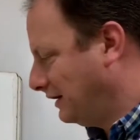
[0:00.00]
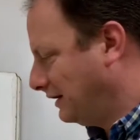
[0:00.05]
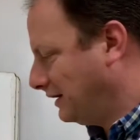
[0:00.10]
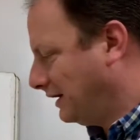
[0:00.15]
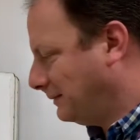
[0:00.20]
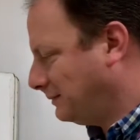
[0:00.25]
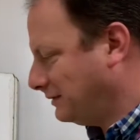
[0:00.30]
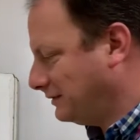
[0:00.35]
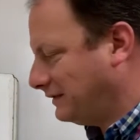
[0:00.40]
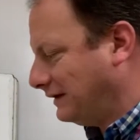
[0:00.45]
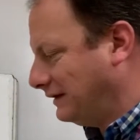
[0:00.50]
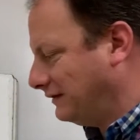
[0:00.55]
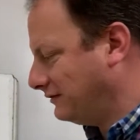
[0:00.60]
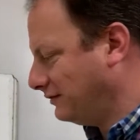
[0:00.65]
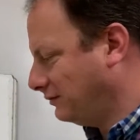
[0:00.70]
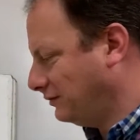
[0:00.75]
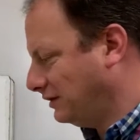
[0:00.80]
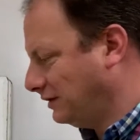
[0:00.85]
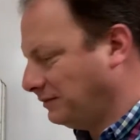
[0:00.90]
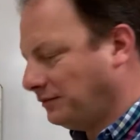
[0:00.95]
A couple things
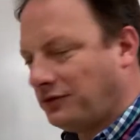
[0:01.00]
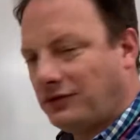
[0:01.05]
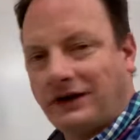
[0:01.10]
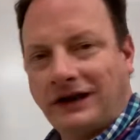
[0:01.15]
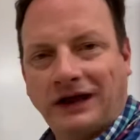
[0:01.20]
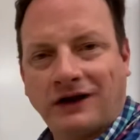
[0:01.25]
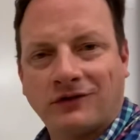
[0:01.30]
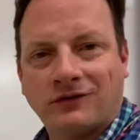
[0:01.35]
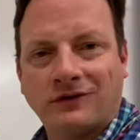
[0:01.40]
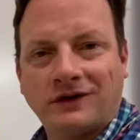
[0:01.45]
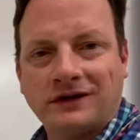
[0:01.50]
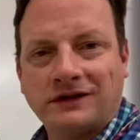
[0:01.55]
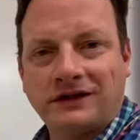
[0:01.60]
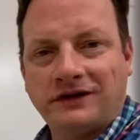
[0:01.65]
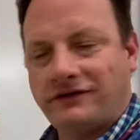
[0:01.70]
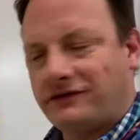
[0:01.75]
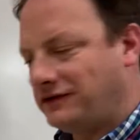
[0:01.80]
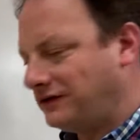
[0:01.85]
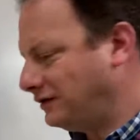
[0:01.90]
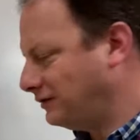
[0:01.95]
I want to point out
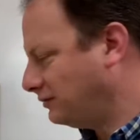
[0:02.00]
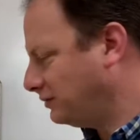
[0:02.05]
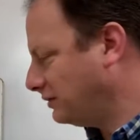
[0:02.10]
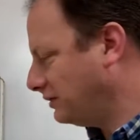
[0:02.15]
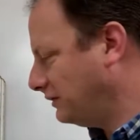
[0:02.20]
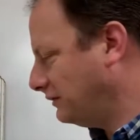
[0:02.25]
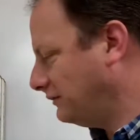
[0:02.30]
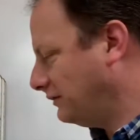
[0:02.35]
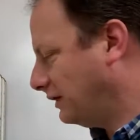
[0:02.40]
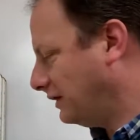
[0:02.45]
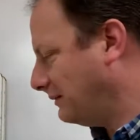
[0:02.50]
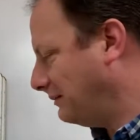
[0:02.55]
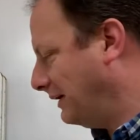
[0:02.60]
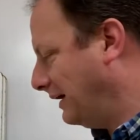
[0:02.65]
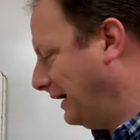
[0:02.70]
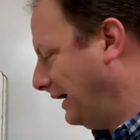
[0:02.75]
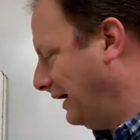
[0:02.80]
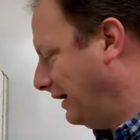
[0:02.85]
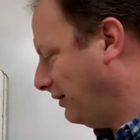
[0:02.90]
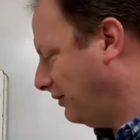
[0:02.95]
quickly to you. We're going to talk
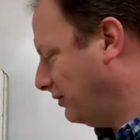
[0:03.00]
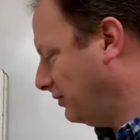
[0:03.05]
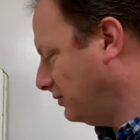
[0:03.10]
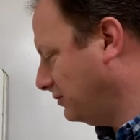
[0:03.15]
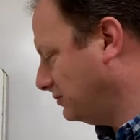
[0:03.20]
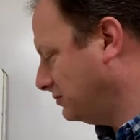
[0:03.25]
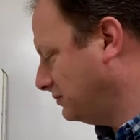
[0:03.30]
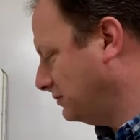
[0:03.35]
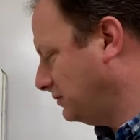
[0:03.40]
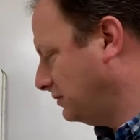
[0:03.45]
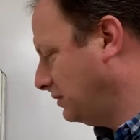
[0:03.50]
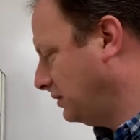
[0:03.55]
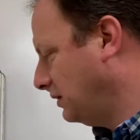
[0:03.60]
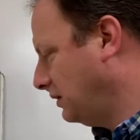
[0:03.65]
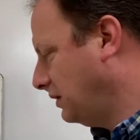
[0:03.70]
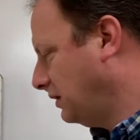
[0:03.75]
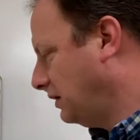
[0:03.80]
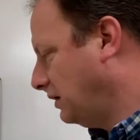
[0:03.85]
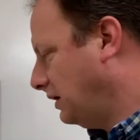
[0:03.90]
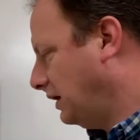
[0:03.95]
about how old
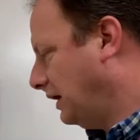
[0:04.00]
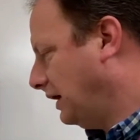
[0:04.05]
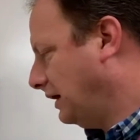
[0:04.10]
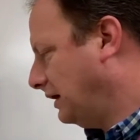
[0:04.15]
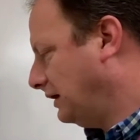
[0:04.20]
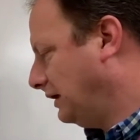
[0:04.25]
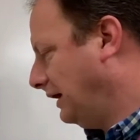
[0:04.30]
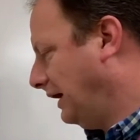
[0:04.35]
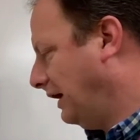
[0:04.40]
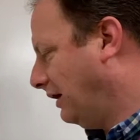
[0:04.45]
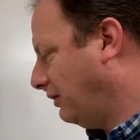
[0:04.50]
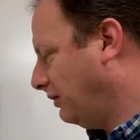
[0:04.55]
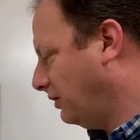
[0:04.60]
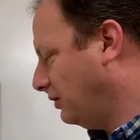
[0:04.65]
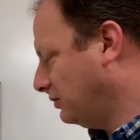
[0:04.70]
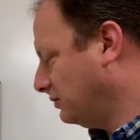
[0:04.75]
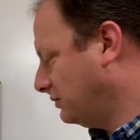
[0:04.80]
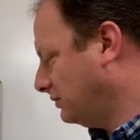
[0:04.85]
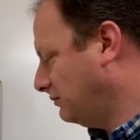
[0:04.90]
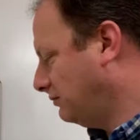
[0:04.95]

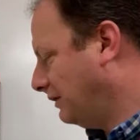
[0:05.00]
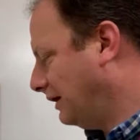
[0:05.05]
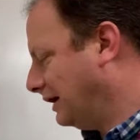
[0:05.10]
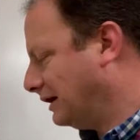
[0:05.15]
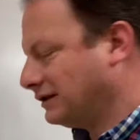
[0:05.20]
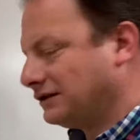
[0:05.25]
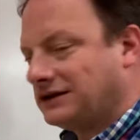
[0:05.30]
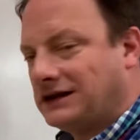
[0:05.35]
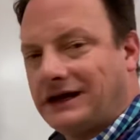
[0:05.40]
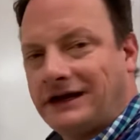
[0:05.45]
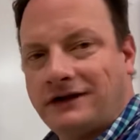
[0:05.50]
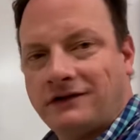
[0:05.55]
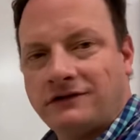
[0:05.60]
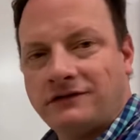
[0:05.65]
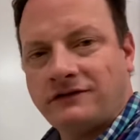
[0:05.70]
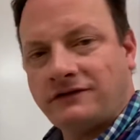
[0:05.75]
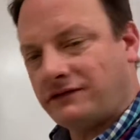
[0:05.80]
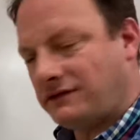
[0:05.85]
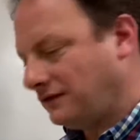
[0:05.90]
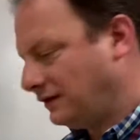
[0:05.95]
are rock
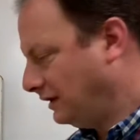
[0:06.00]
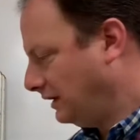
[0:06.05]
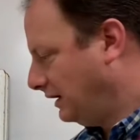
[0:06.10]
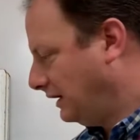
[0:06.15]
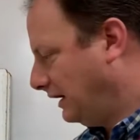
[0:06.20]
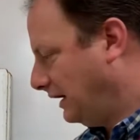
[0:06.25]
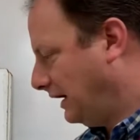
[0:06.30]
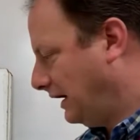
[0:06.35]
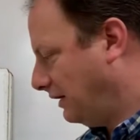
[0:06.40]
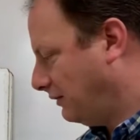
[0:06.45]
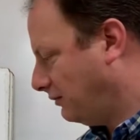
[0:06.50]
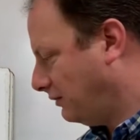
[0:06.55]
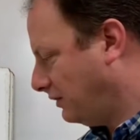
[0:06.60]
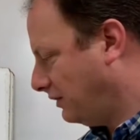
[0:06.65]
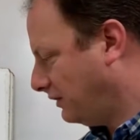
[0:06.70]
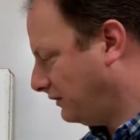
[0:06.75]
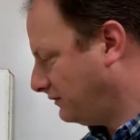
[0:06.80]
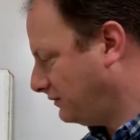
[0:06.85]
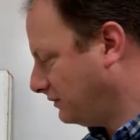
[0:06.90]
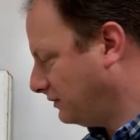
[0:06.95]
layers, and
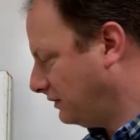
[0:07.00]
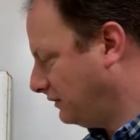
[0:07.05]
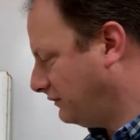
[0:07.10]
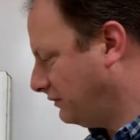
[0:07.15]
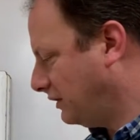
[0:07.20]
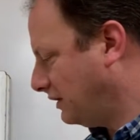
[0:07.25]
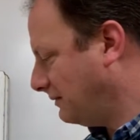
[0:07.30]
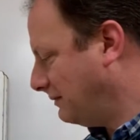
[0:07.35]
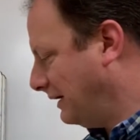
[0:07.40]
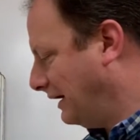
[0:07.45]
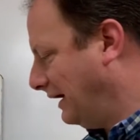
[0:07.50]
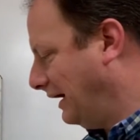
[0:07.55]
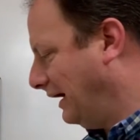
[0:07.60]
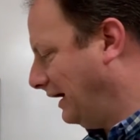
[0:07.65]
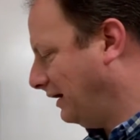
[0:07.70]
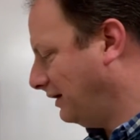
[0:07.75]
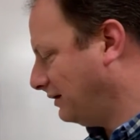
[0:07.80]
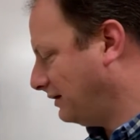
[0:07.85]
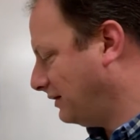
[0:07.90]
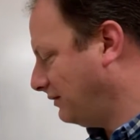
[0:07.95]
we're also going to talk about
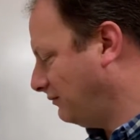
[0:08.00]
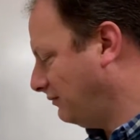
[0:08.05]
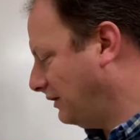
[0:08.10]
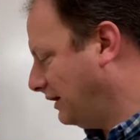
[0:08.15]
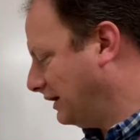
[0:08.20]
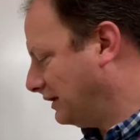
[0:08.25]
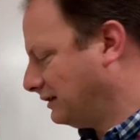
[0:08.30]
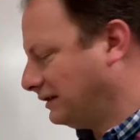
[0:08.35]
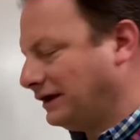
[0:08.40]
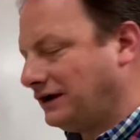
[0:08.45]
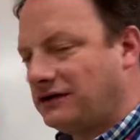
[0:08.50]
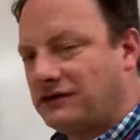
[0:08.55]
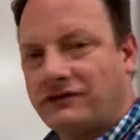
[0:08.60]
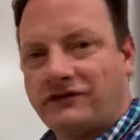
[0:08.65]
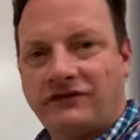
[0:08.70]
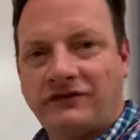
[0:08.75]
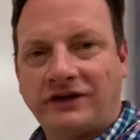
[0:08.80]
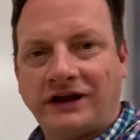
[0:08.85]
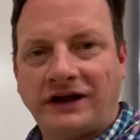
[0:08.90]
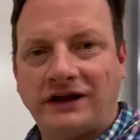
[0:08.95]
how can rock
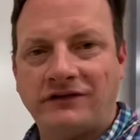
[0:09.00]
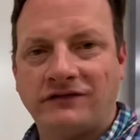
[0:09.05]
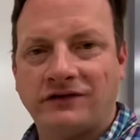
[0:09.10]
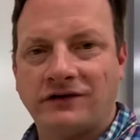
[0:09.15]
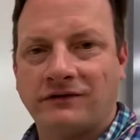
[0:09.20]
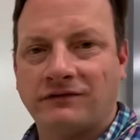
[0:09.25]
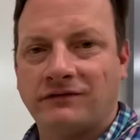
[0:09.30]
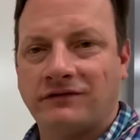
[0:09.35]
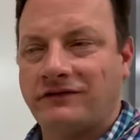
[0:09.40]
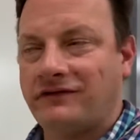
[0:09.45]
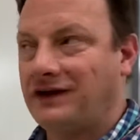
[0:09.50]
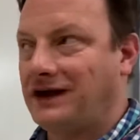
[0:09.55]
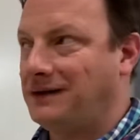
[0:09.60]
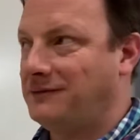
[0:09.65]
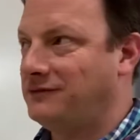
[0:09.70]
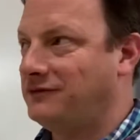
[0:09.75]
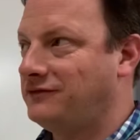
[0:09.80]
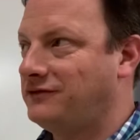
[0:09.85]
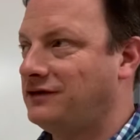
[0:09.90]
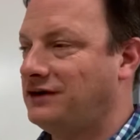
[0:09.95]
layers change over
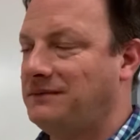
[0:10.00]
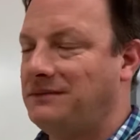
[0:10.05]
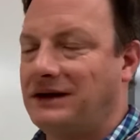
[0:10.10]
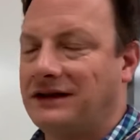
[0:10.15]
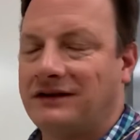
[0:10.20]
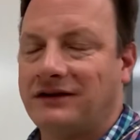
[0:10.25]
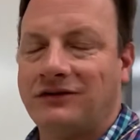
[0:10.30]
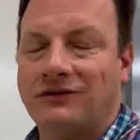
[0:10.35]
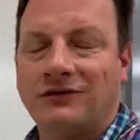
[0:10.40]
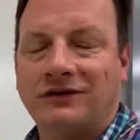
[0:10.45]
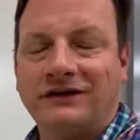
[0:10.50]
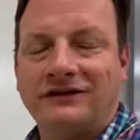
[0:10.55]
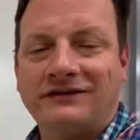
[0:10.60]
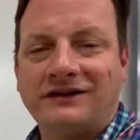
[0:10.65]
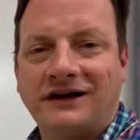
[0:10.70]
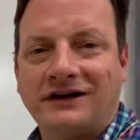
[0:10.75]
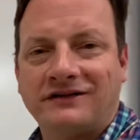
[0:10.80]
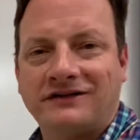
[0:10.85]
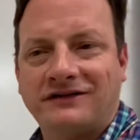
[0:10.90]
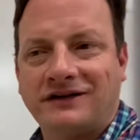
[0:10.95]
time. I'm sorry about the noise
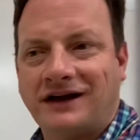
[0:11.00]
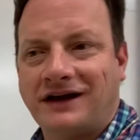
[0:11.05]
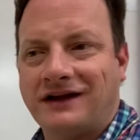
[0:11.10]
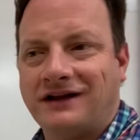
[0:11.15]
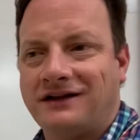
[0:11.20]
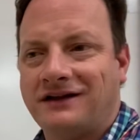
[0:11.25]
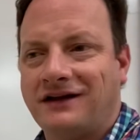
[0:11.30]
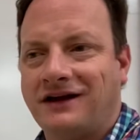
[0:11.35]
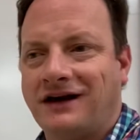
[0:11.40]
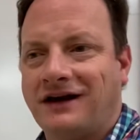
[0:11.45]
outside.